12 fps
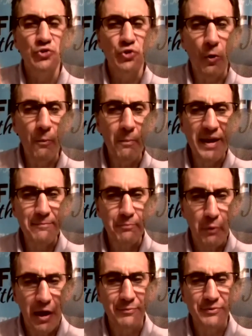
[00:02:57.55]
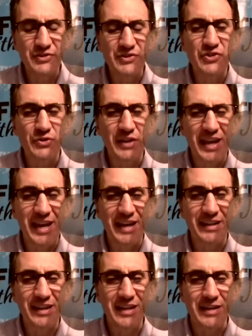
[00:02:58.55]
don't make promises you
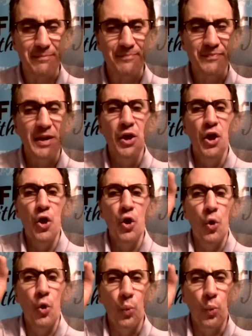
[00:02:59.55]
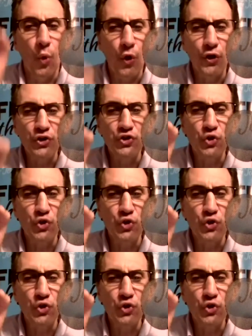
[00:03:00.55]
can't keep. Work